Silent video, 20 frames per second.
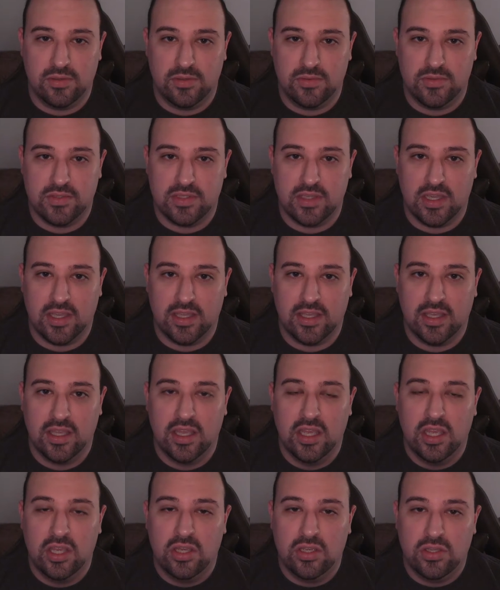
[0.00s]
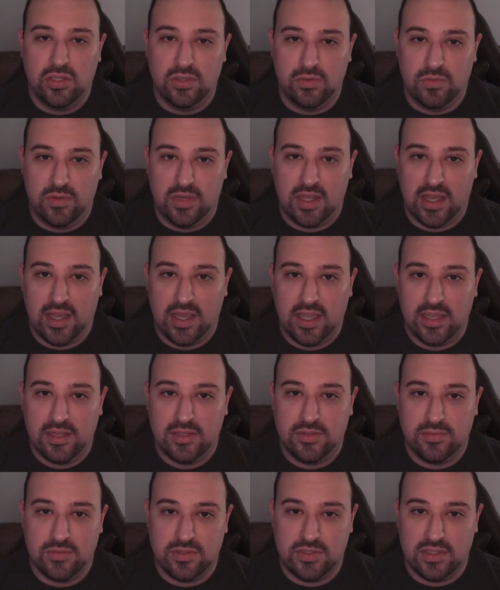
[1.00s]
It was like you died
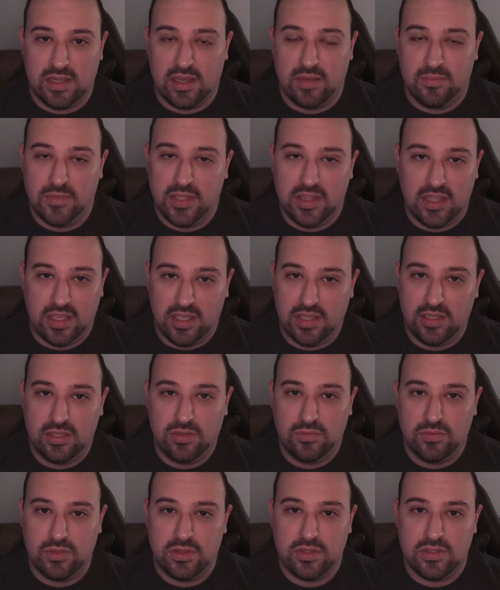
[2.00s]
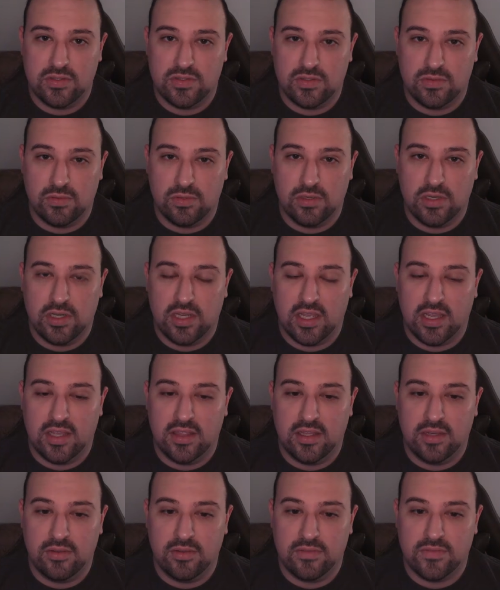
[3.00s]
to a zombie that hit you with the sword,
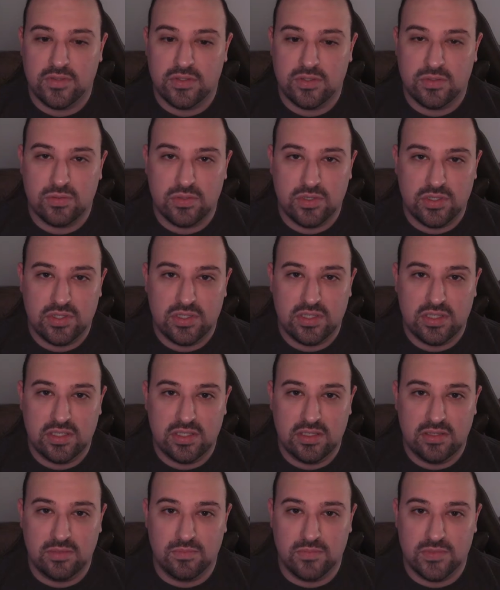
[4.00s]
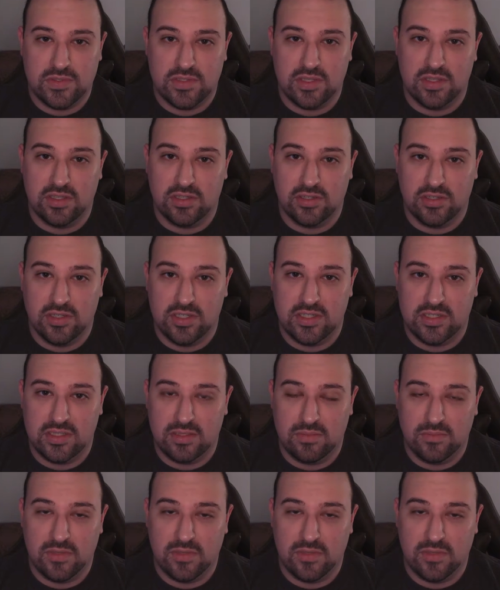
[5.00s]
and then you have to switch teams to the green team.